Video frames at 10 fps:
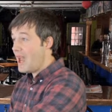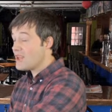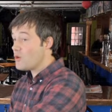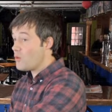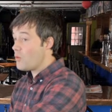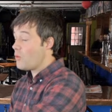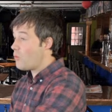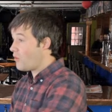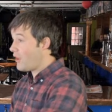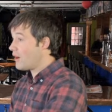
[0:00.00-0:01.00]
So
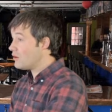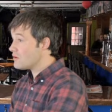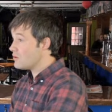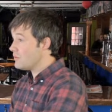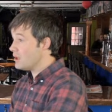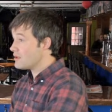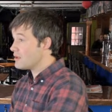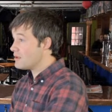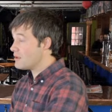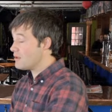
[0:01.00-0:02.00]
what that also means
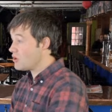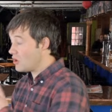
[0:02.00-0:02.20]
is,